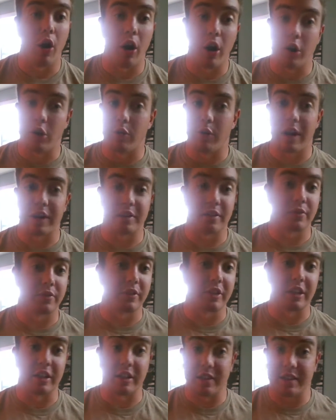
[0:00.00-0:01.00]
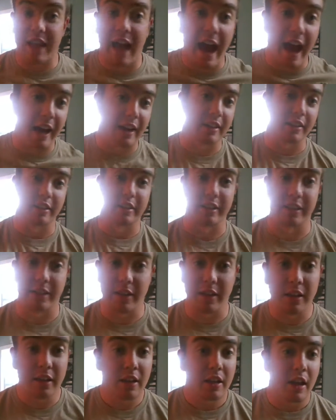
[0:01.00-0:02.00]
aggressively
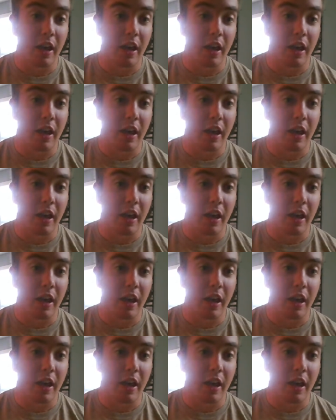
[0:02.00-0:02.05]
tackling